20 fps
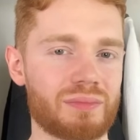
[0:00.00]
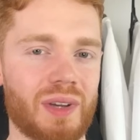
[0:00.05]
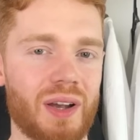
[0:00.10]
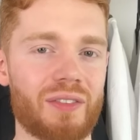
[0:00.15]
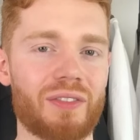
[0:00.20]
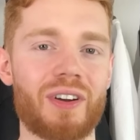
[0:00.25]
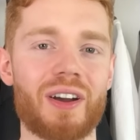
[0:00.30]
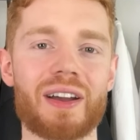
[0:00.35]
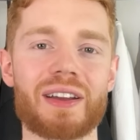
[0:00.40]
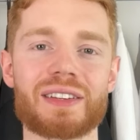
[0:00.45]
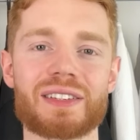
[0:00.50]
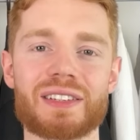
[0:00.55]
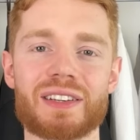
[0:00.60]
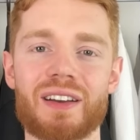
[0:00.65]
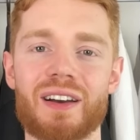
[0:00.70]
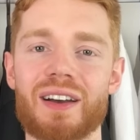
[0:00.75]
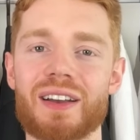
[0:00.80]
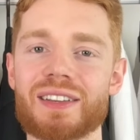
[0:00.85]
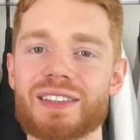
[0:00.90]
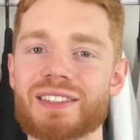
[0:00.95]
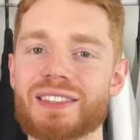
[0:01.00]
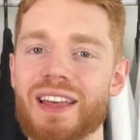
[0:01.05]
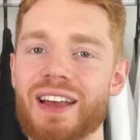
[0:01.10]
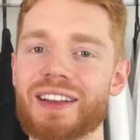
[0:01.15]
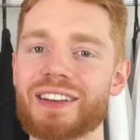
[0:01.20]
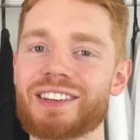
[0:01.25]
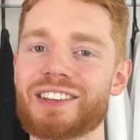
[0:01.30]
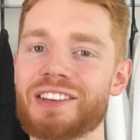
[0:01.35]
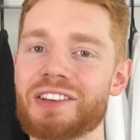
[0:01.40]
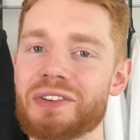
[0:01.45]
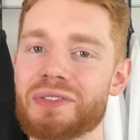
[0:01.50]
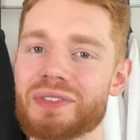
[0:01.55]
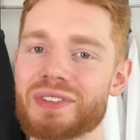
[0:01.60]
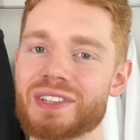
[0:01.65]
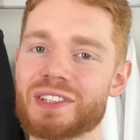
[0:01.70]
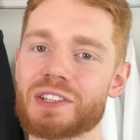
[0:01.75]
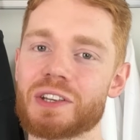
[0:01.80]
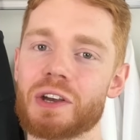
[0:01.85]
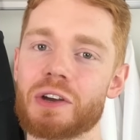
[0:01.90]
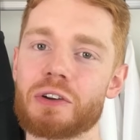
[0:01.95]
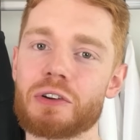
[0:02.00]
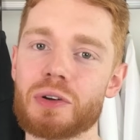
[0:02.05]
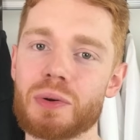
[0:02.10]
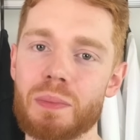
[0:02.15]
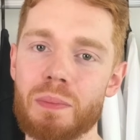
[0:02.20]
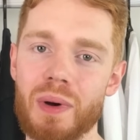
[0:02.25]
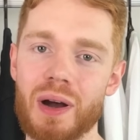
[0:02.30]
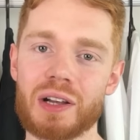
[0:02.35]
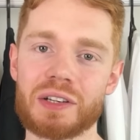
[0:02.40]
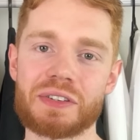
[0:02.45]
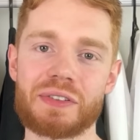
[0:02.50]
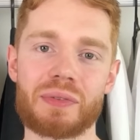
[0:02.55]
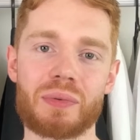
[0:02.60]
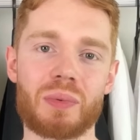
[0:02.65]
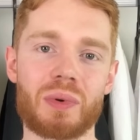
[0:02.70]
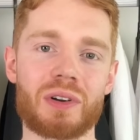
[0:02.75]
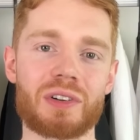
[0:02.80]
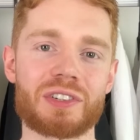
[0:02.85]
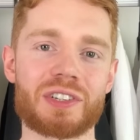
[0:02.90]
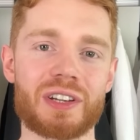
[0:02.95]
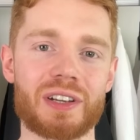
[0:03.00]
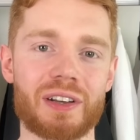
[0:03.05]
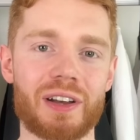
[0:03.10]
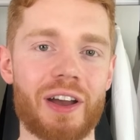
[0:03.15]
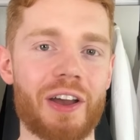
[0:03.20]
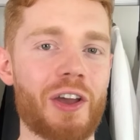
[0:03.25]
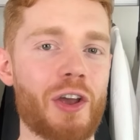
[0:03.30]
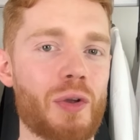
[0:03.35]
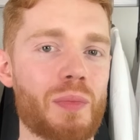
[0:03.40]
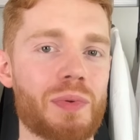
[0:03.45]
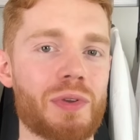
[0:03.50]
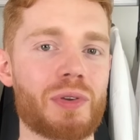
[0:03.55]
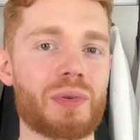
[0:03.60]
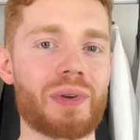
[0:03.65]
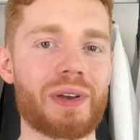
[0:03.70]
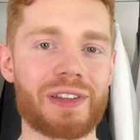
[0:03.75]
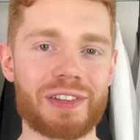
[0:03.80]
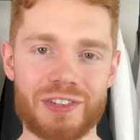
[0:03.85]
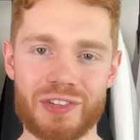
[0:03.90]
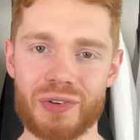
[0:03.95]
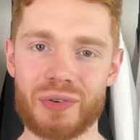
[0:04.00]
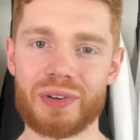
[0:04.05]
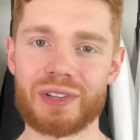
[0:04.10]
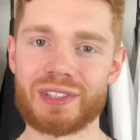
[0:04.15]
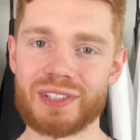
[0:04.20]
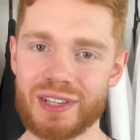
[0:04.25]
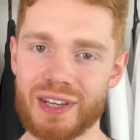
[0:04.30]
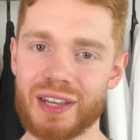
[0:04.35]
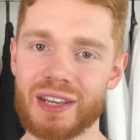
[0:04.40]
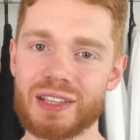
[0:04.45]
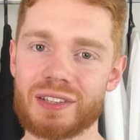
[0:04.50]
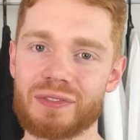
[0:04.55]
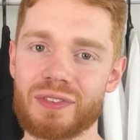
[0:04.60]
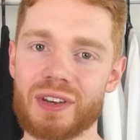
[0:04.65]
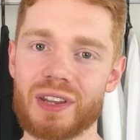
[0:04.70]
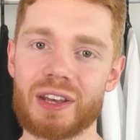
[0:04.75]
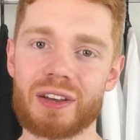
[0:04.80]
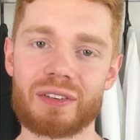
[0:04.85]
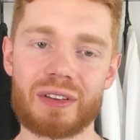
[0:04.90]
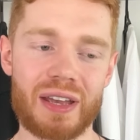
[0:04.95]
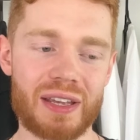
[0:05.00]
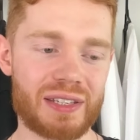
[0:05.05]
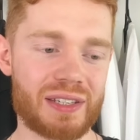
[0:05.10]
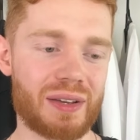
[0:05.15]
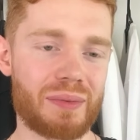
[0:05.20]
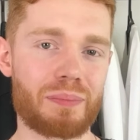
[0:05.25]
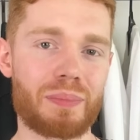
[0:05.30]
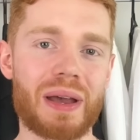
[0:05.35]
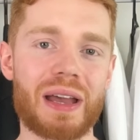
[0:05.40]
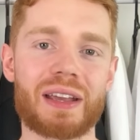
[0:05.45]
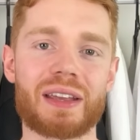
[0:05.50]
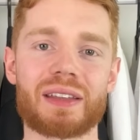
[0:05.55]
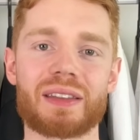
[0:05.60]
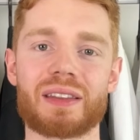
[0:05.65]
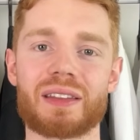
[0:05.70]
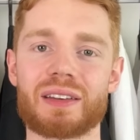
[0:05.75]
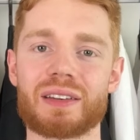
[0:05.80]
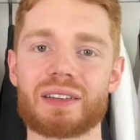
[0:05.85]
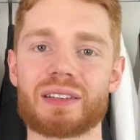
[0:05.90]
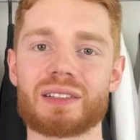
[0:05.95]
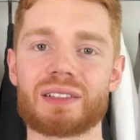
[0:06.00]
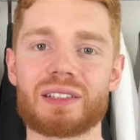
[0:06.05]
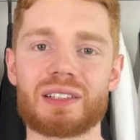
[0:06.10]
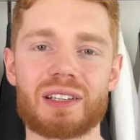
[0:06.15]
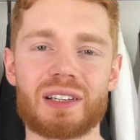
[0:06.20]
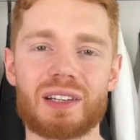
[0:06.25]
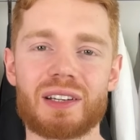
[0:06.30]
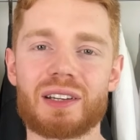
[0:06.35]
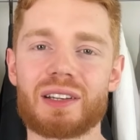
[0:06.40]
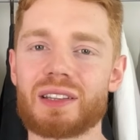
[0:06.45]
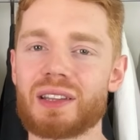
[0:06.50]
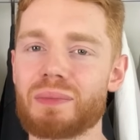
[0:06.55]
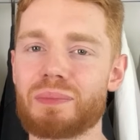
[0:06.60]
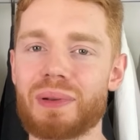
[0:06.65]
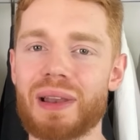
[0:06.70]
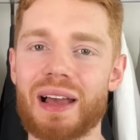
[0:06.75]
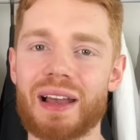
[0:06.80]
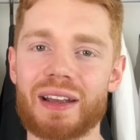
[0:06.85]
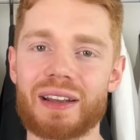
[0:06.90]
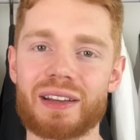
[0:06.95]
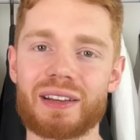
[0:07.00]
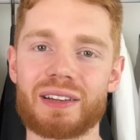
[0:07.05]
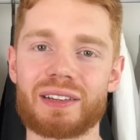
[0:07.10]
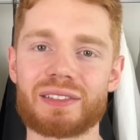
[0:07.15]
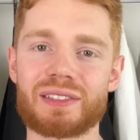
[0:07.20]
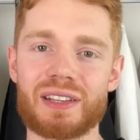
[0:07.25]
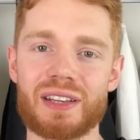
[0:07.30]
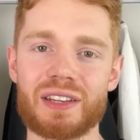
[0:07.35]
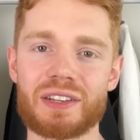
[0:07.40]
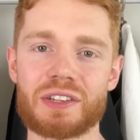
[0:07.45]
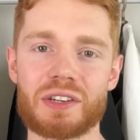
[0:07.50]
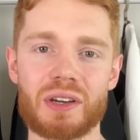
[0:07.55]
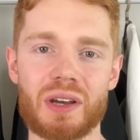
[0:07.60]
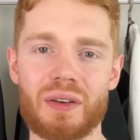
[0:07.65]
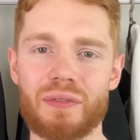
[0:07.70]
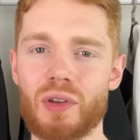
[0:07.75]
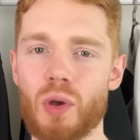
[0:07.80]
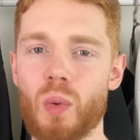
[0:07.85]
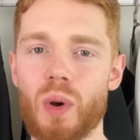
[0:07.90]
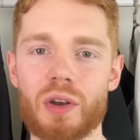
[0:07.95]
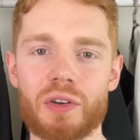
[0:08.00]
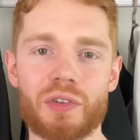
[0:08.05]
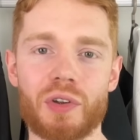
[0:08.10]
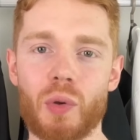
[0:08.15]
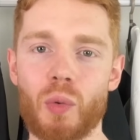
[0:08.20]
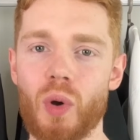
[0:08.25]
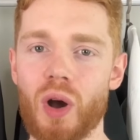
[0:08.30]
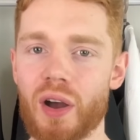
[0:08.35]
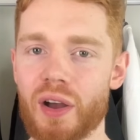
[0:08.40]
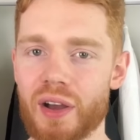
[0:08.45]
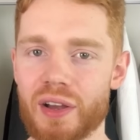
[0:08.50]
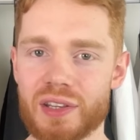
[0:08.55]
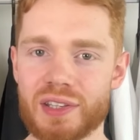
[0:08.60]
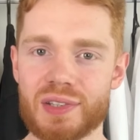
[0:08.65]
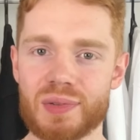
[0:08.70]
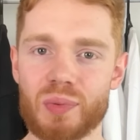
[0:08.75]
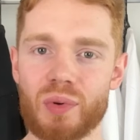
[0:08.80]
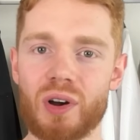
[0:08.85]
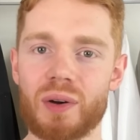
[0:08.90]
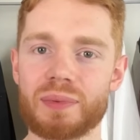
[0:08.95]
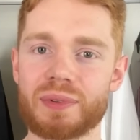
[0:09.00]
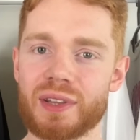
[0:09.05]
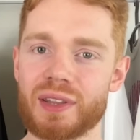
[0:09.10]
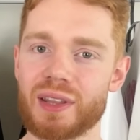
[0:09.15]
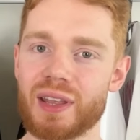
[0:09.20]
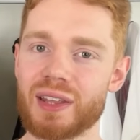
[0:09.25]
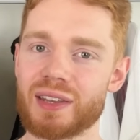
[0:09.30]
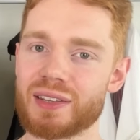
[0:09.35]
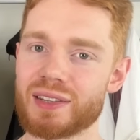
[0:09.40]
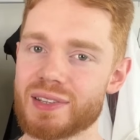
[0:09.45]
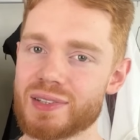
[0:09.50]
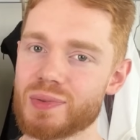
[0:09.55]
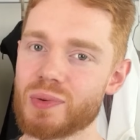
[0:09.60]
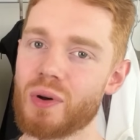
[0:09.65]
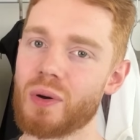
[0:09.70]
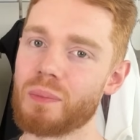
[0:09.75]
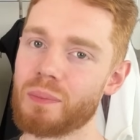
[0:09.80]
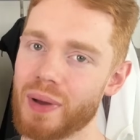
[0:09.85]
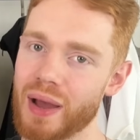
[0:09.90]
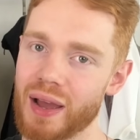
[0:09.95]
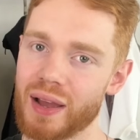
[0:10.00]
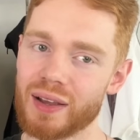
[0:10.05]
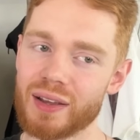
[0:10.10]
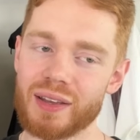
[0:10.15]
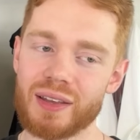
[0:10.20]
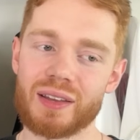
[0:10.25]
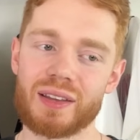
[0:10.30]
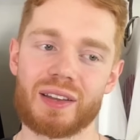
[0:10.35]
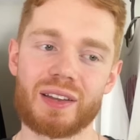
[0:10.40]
Right guys, thank you so much for watching. I hope you enjoyed today's video. Yes, I'm back in the black t-shirt. If you're wondering why I swapped and then swapped back,